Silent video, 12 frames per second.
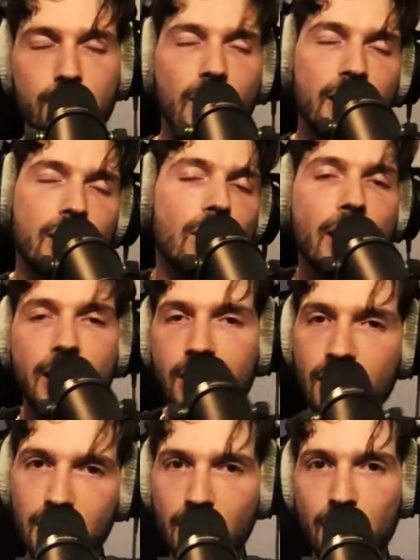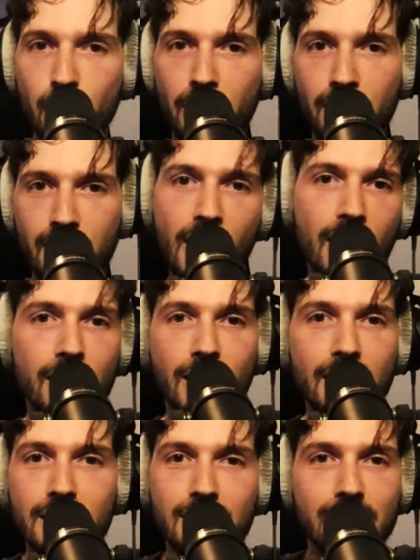they don't like the song, but yeah,
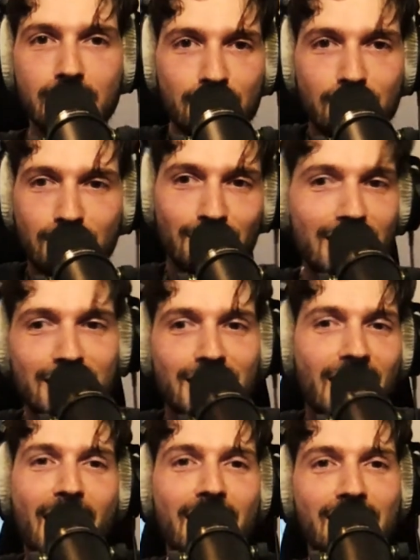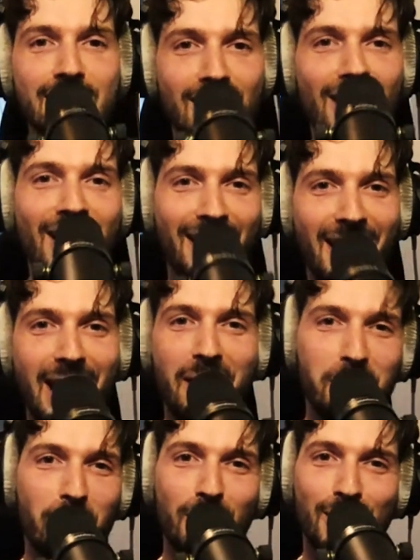that's taste.
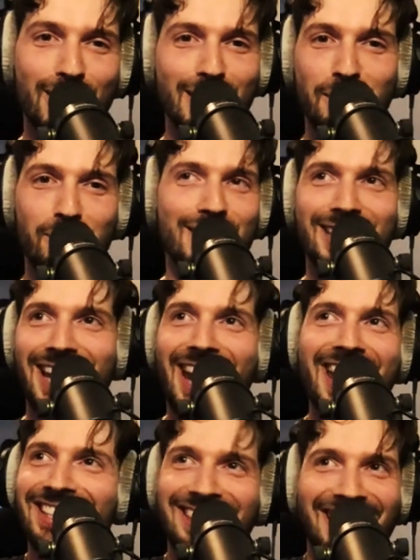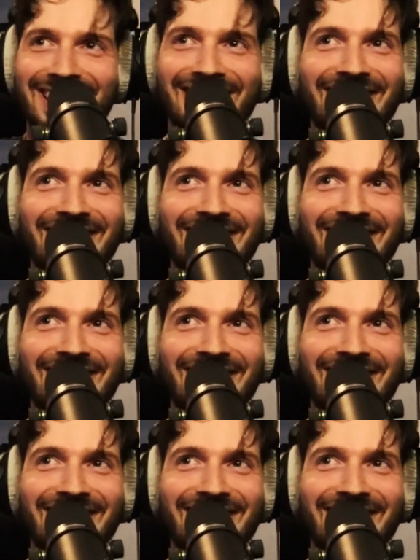Everyone got different taste, and